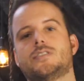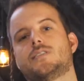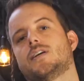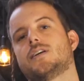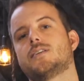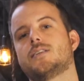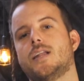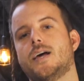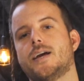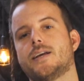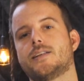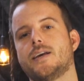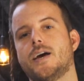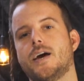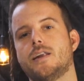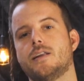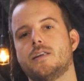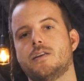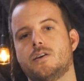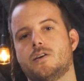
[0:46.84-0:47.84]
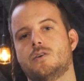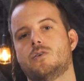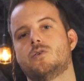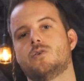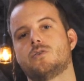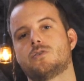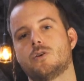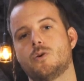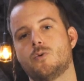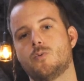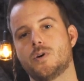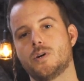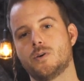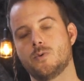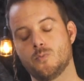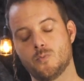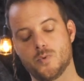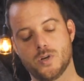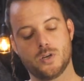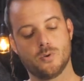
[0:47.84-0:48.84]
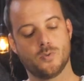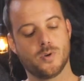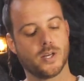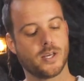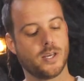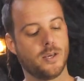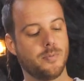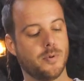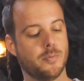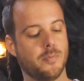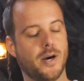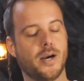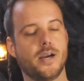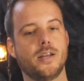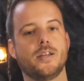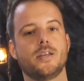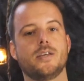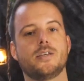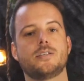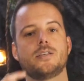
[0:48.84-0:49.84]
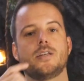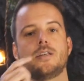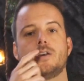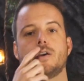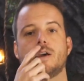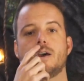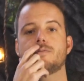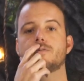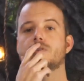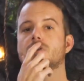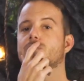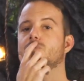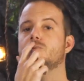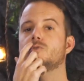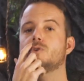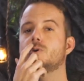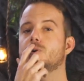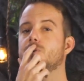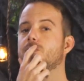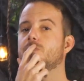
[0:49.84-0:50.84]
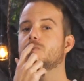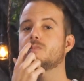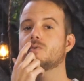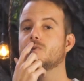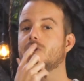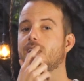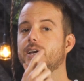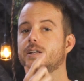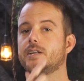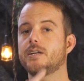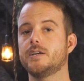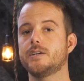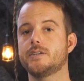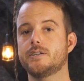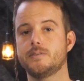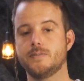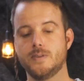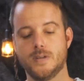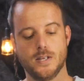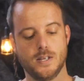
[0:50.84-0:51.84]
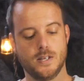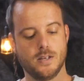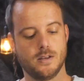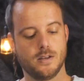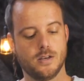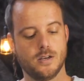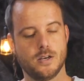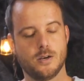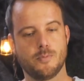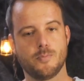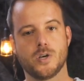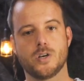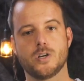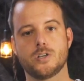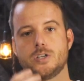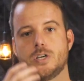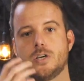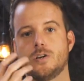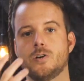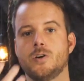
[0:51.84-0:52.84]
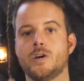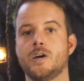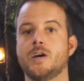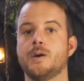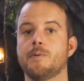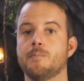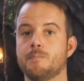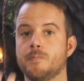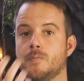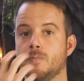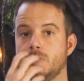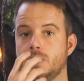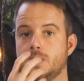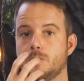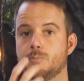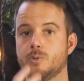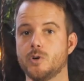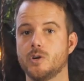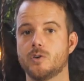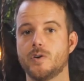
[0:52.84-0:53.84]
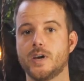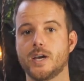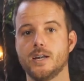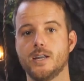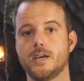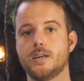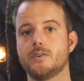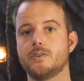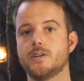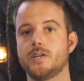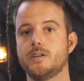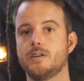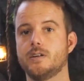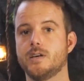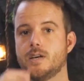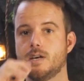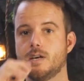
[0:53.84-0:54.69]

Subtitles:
Just like that. Also, what you want to keep in mind is that you have some room right here, because you need to put a regulator in,